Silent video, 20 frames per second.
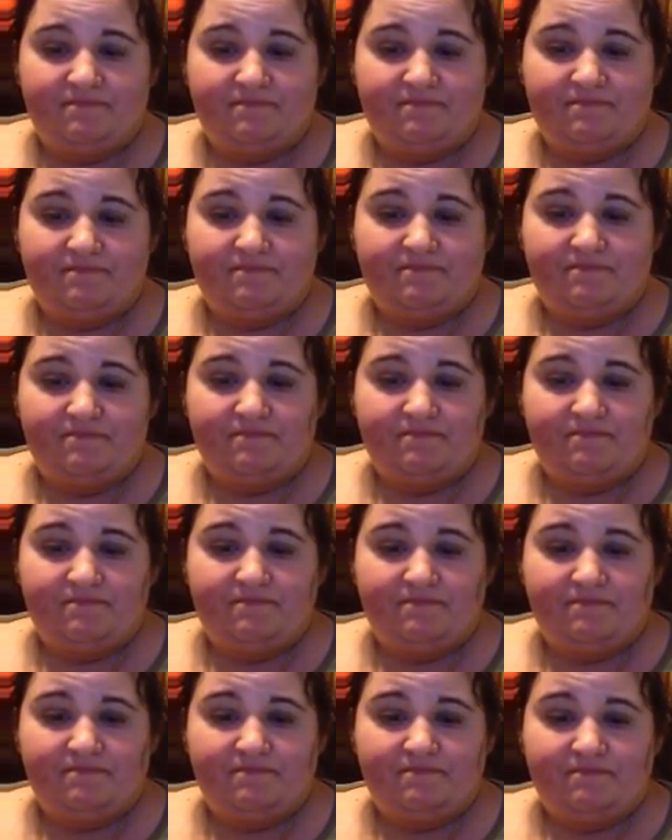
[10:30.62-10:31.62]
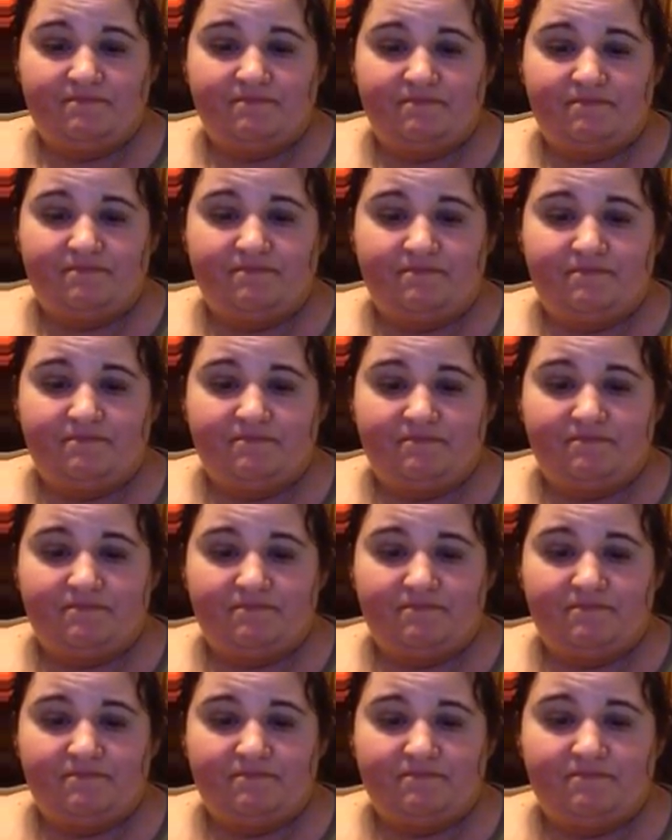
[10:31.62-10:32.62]

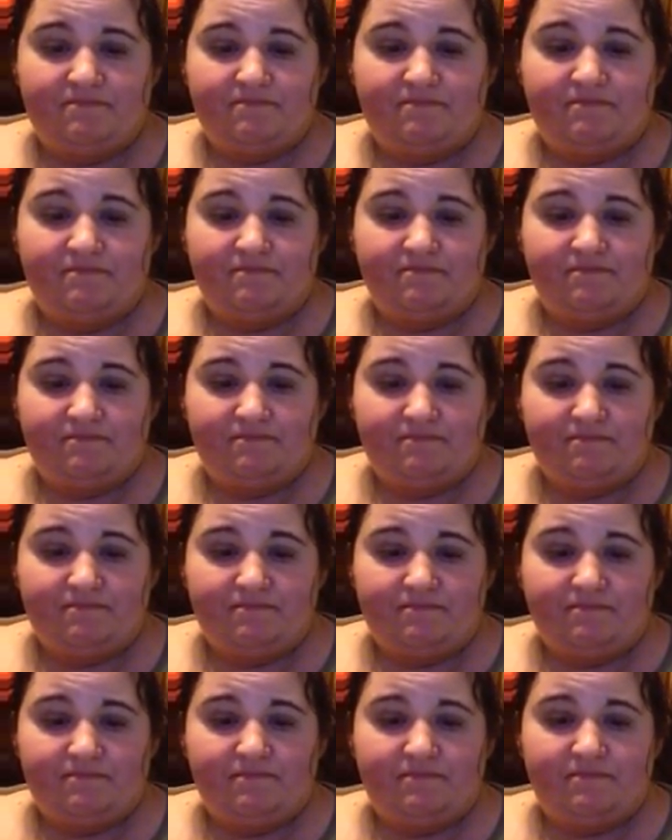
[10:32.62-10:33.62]
(not speaking)